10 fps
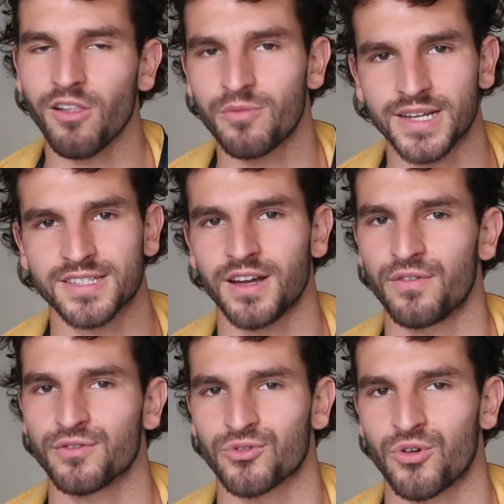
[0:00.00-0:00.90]
all of my
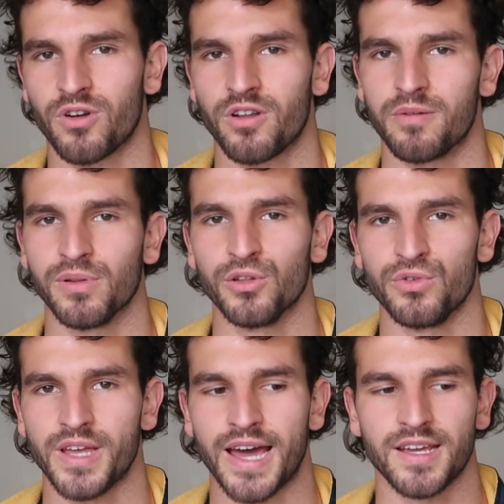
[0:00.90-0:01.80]
stuff was recorded on a
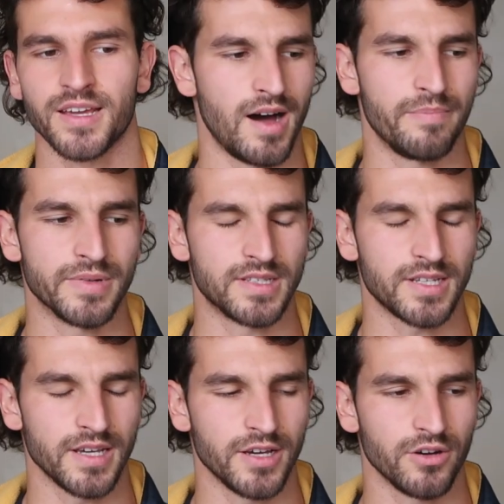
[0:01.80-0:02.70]
Blue Yeti up
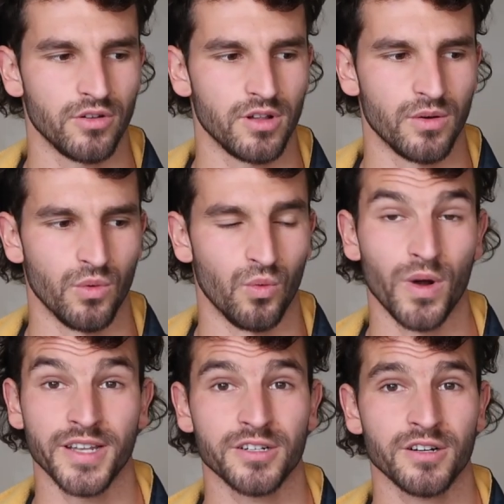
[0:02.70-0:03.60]
until
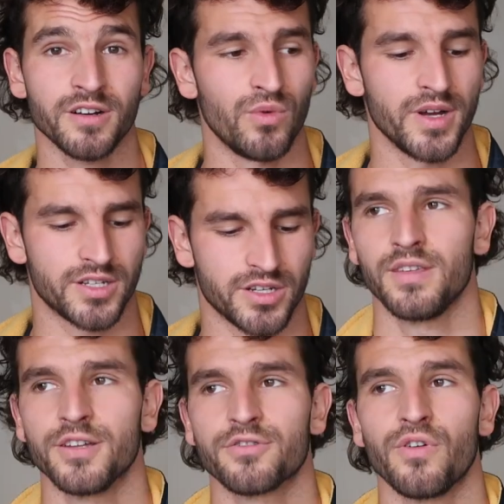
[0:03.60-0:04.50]
Winter, which
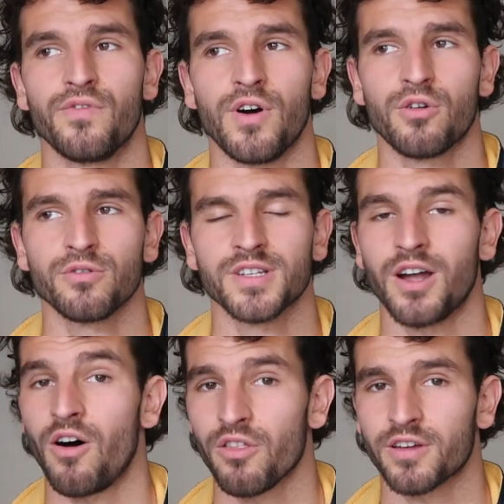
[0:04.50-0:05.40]
the intro vocals
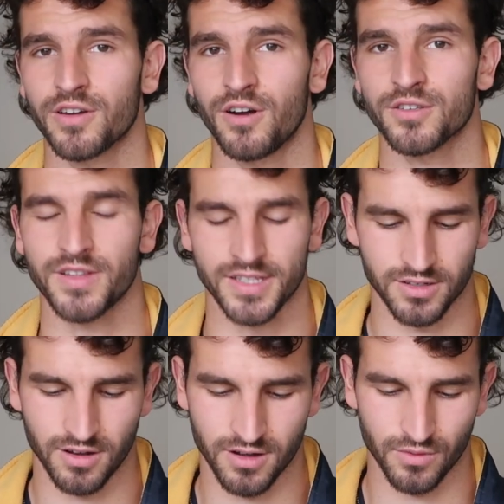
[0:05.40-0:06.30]
and all the guitars on that
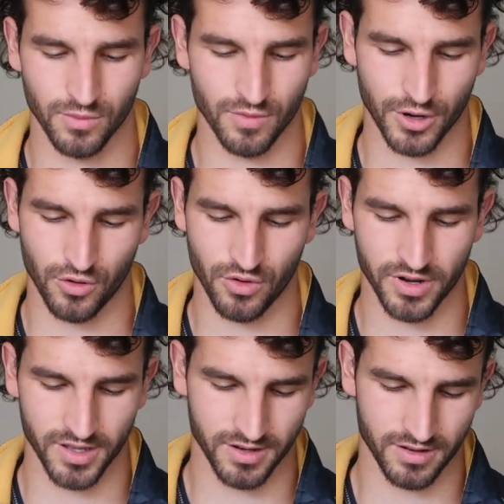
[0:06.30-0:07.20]
song were
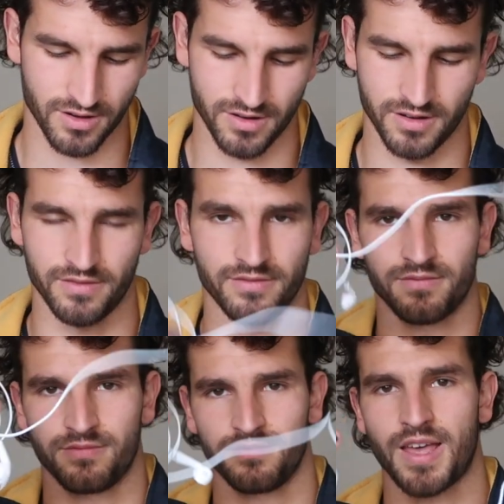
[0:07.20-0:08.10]
recorded on
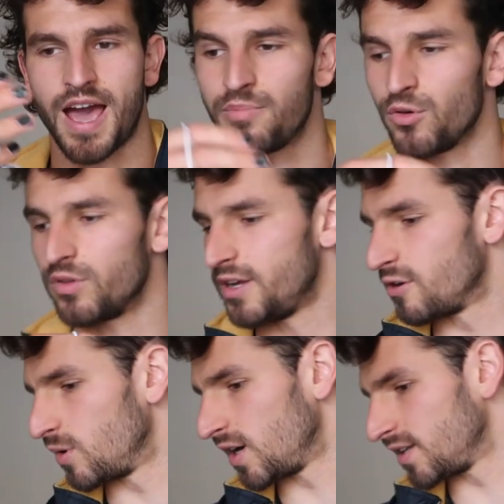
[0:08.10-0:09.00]
Apple
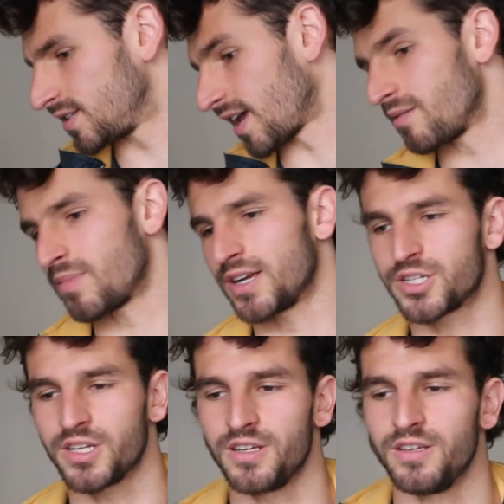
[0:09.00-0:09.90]
earbuds and my
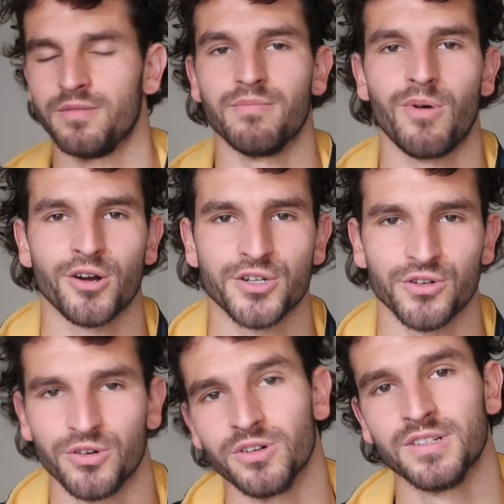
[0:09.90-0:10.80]
shitty
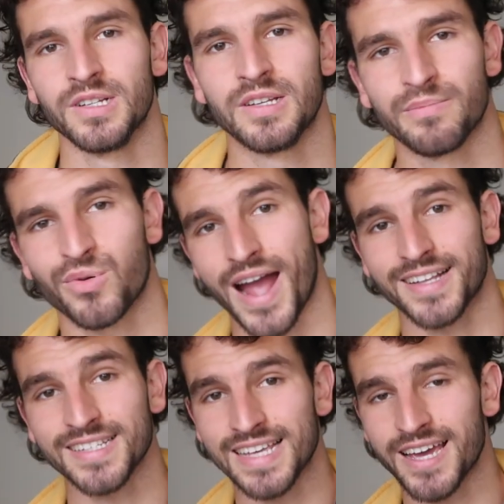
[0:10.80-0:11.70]
Marshall
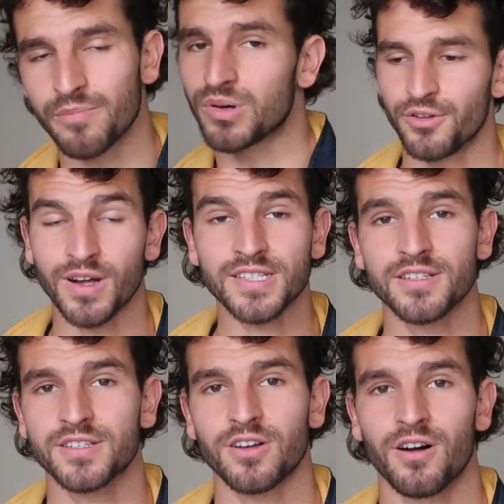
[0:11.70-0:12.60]
practice amp, and the rest of
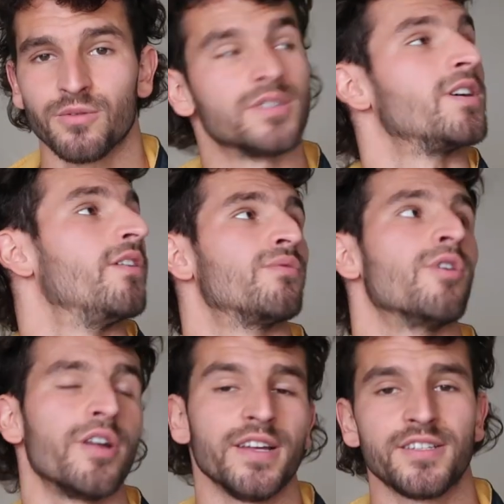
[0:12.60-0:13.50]
the song was on the
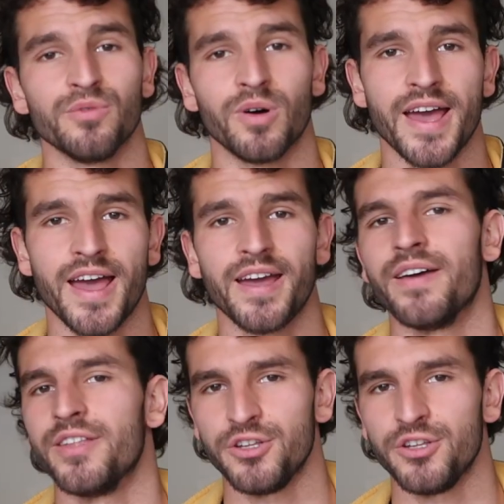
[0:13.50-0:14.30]
Rode NT1A, and